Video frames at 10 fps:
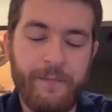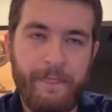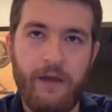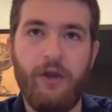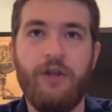
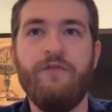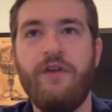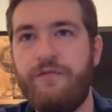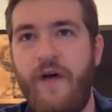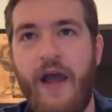you know, you,
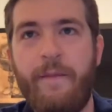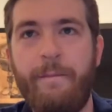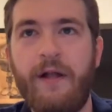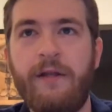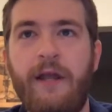you find a
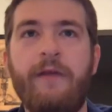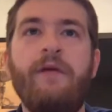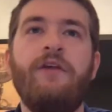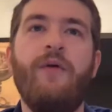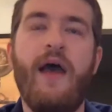
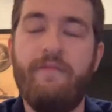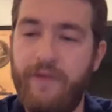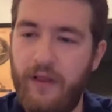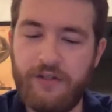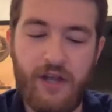building, you have
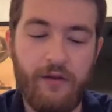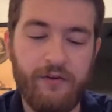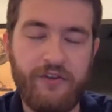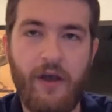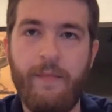village
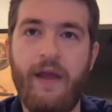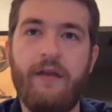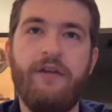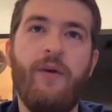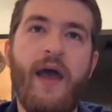elders come
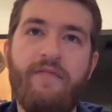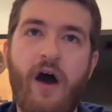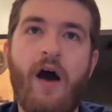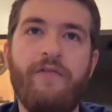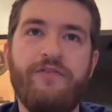in, you have the
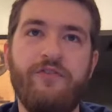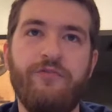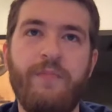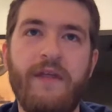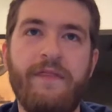
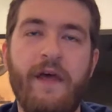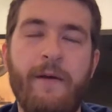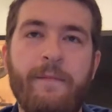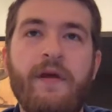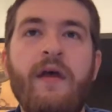officers meet
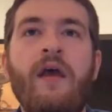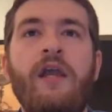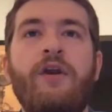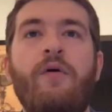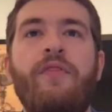them,
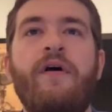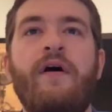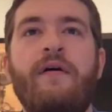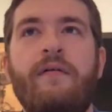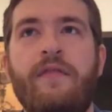you know
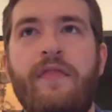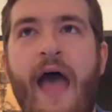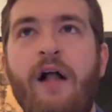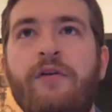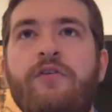the the
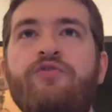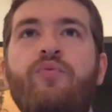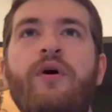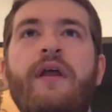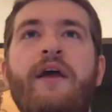elders
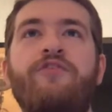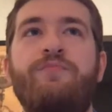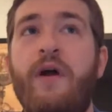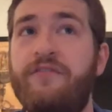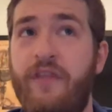would
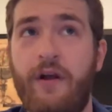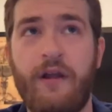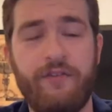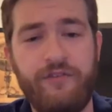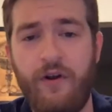express their
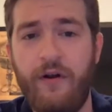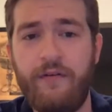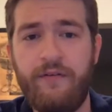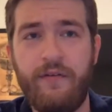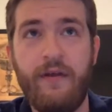
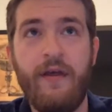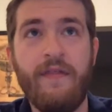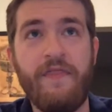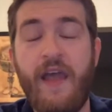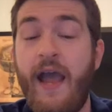concerns
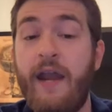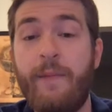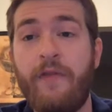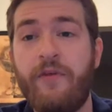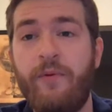that they had
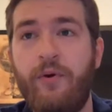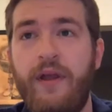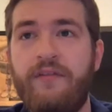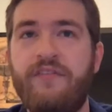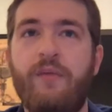about the
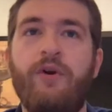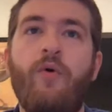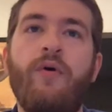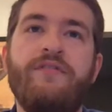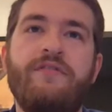marines they would
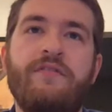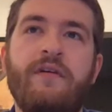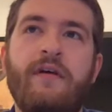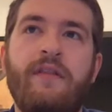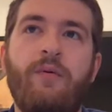always
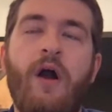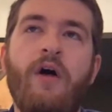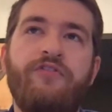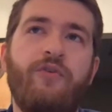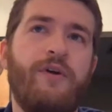they would
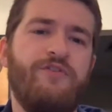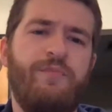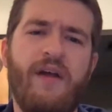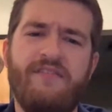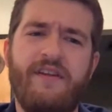also
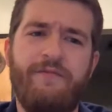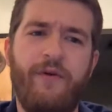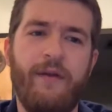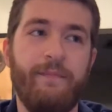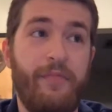express
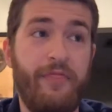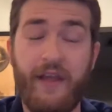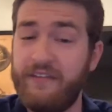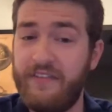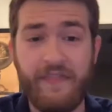different
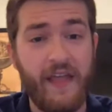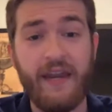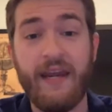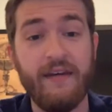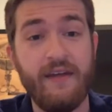things that they
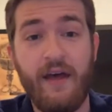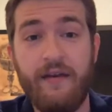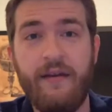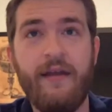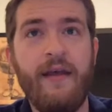needed
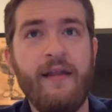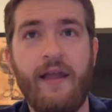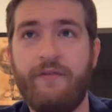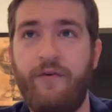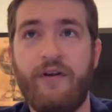done
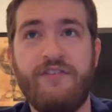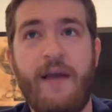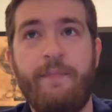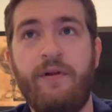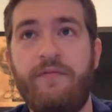like for
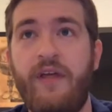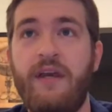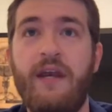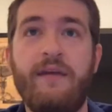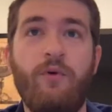example if they
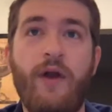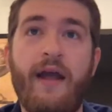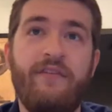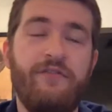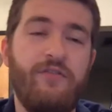needed more
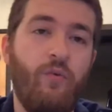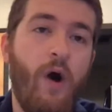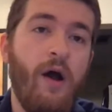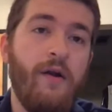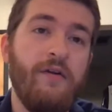access to
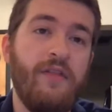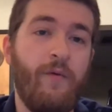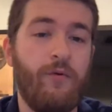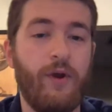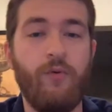water they
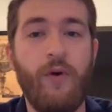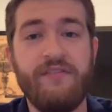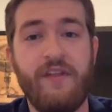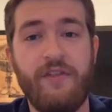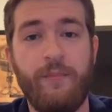would
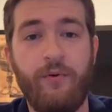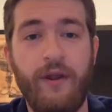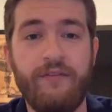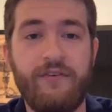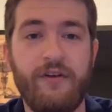request that the
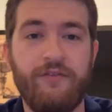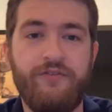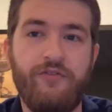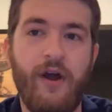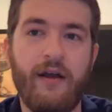marines
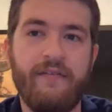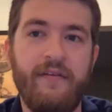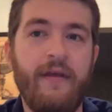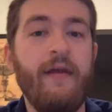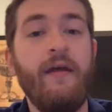
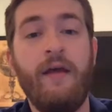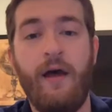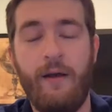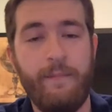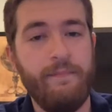construct
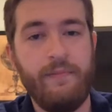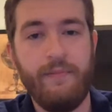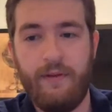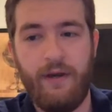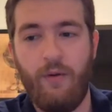um,
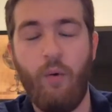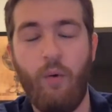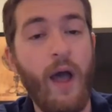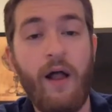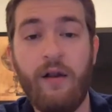you know
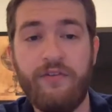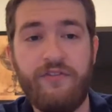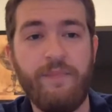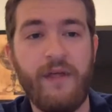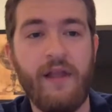a well or
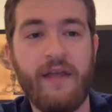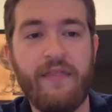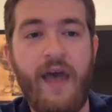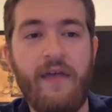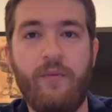something
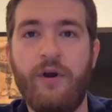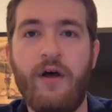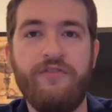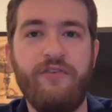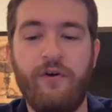like that they
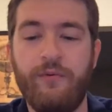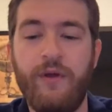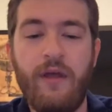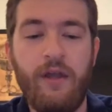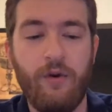would
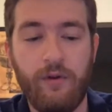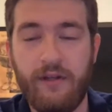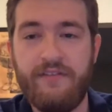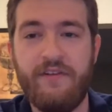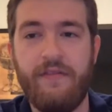also you know
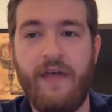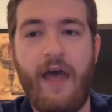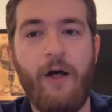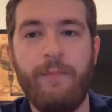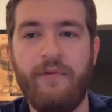elicit
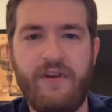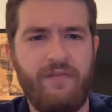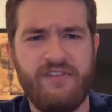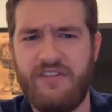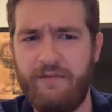the help of
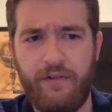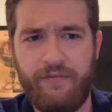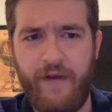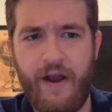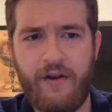different
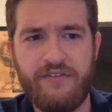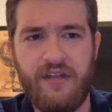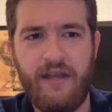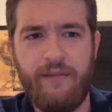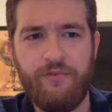civil affairs
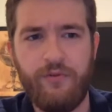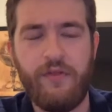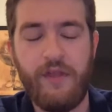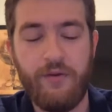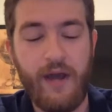teams
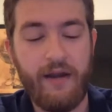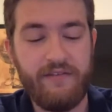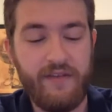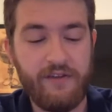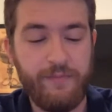within the
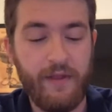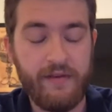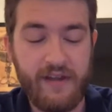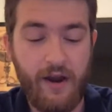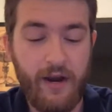united states
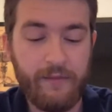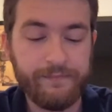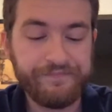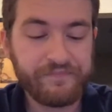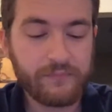military
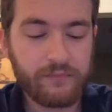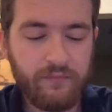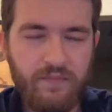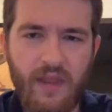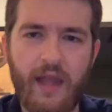
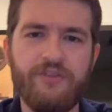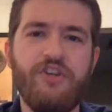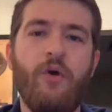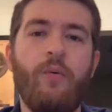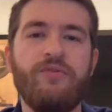and
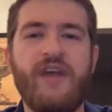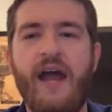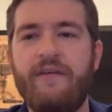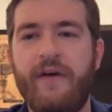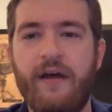so it was
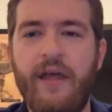kind of a